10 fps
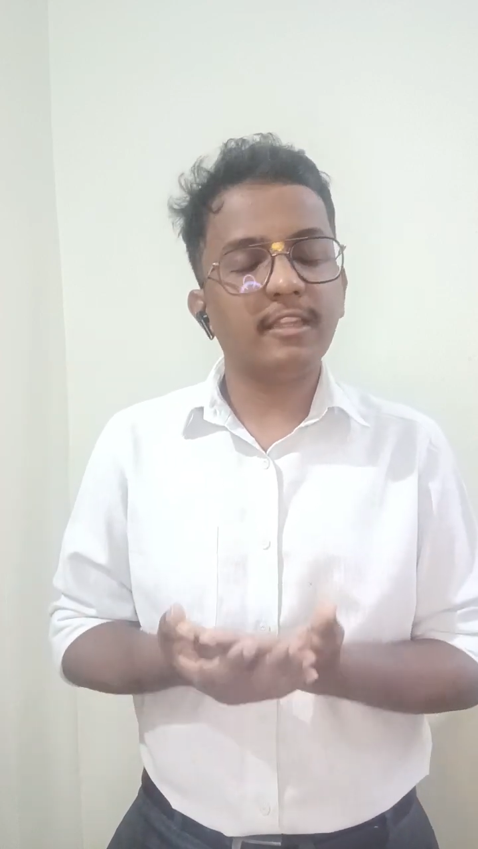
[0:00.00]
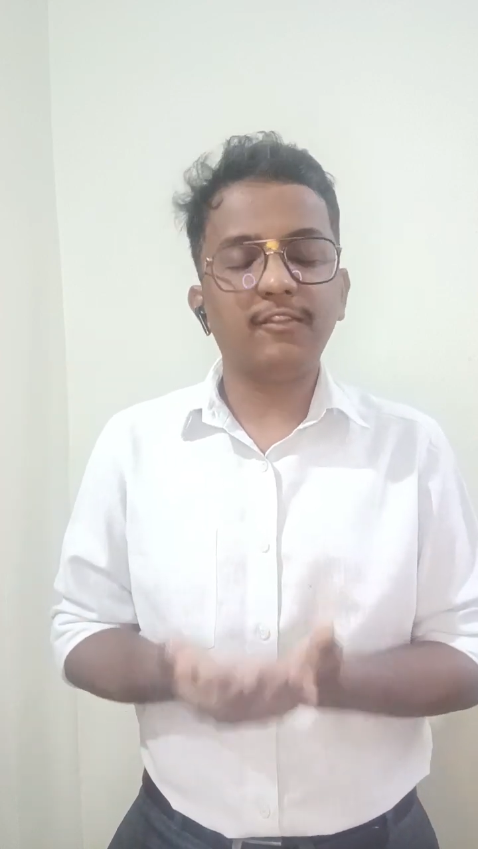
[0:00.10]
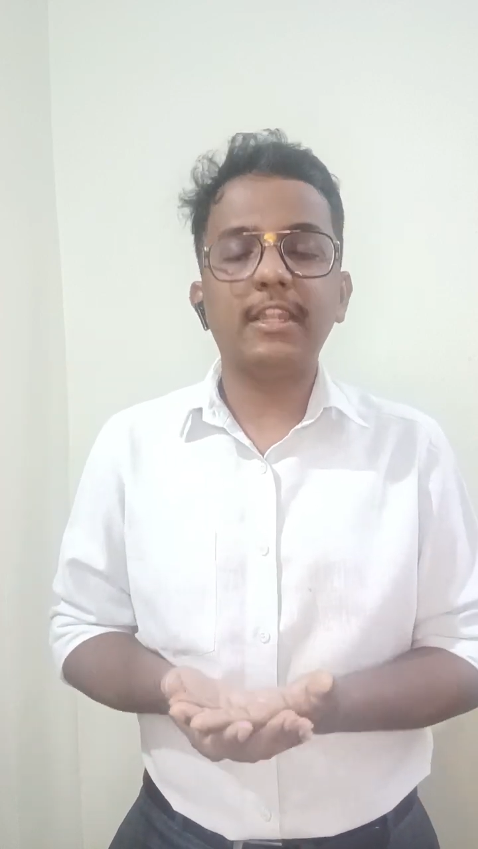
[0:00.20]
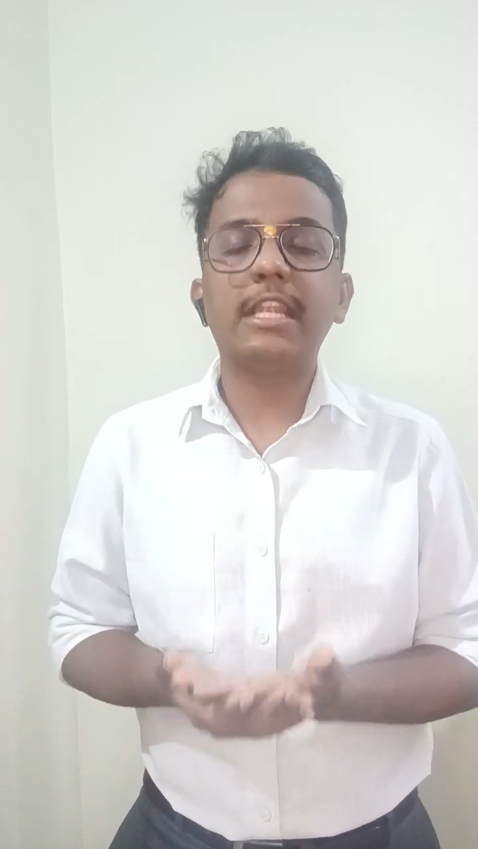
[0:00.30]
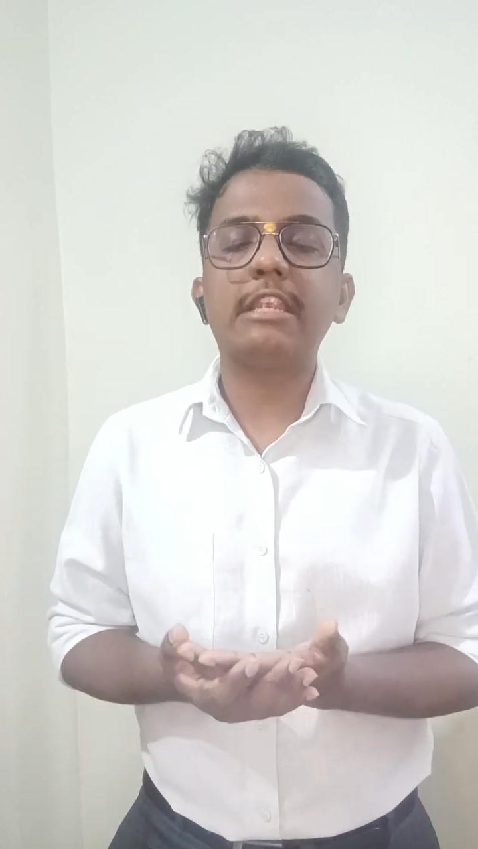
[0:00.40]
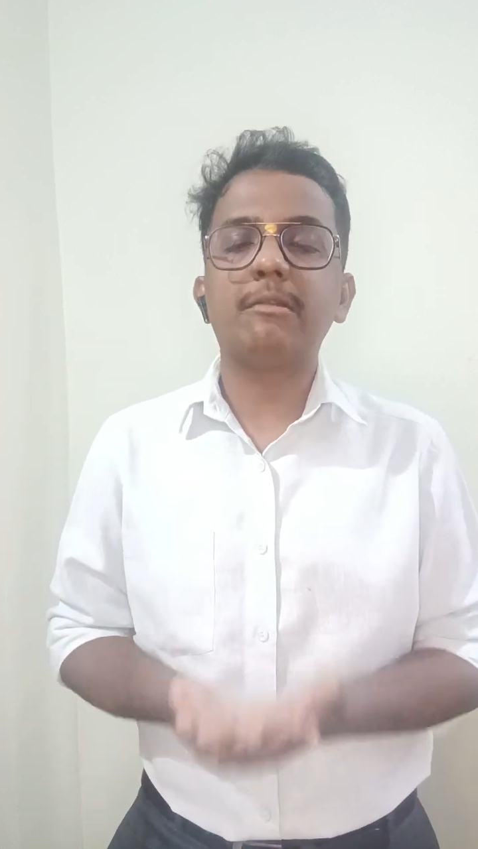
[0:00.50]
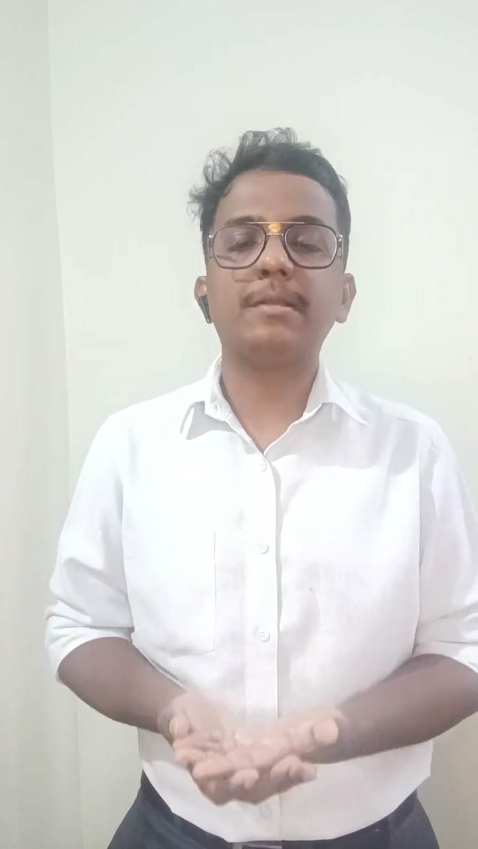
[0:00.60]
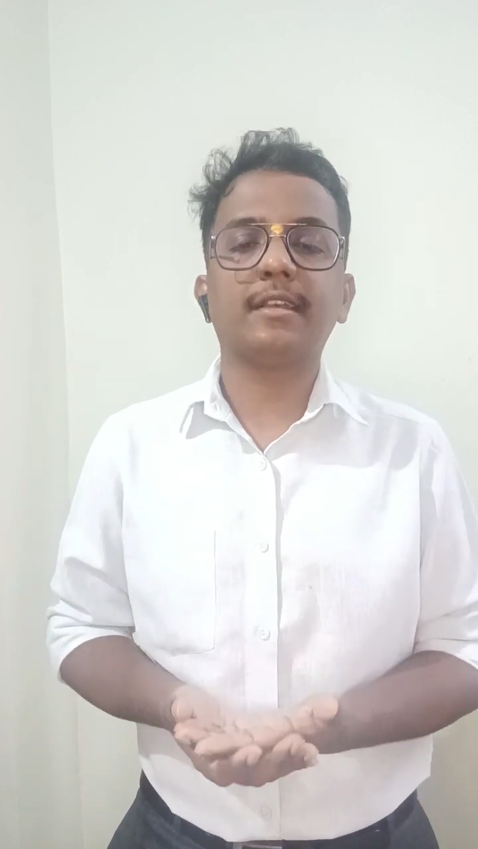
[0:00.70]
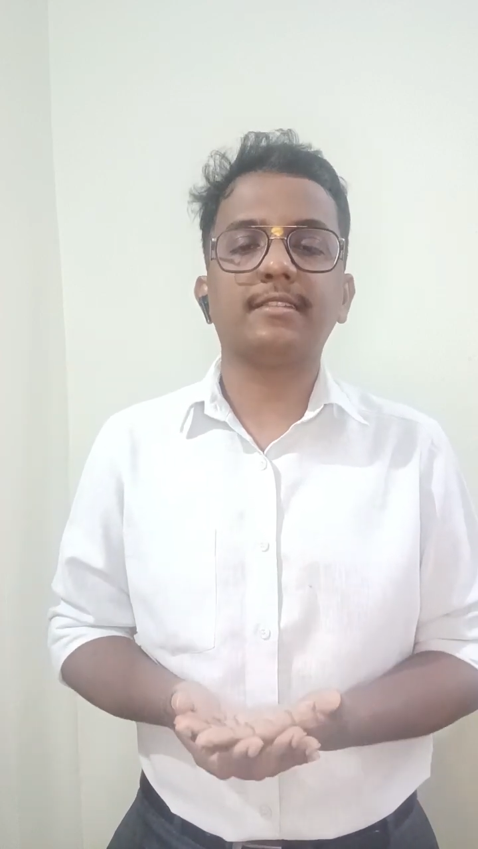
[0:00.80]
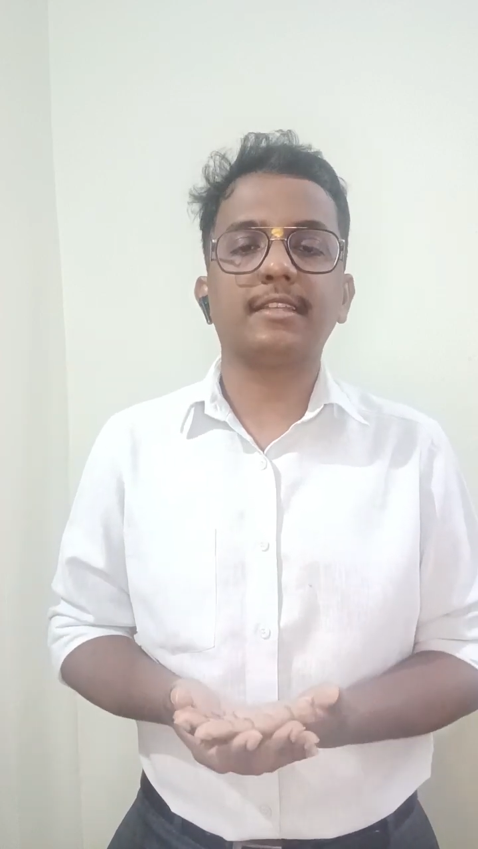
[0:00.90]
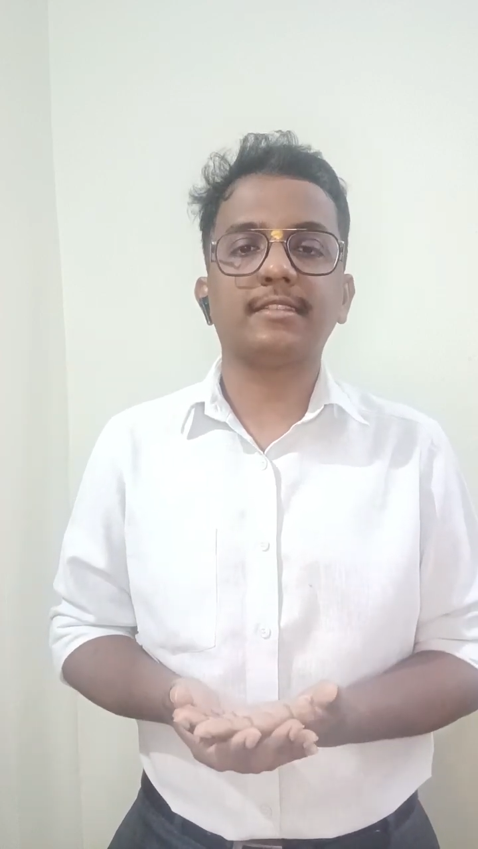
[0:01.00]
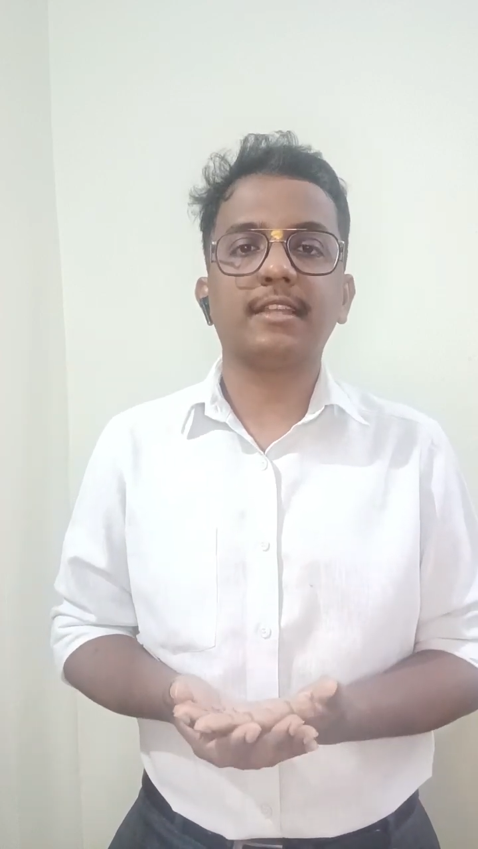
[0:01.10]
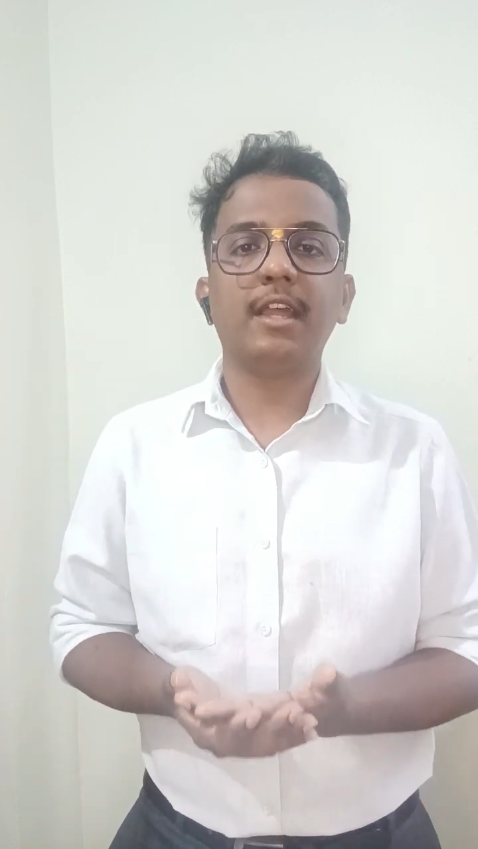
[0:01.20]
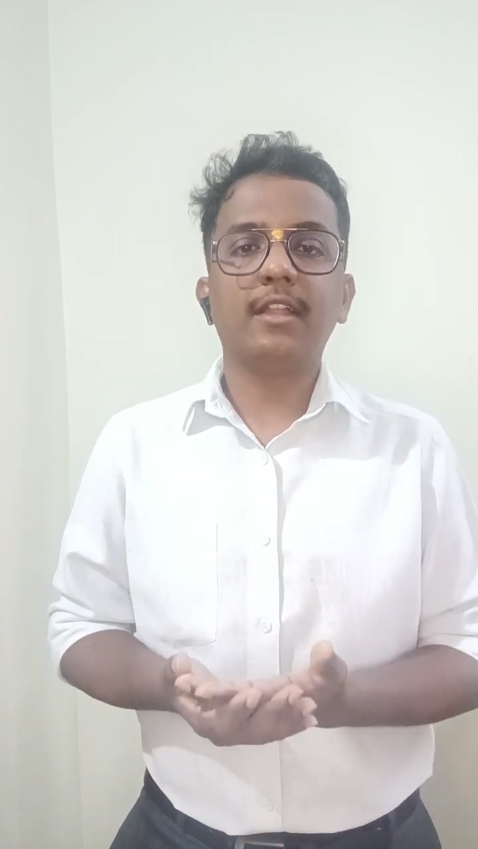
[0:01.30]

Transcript: definitely it will be success.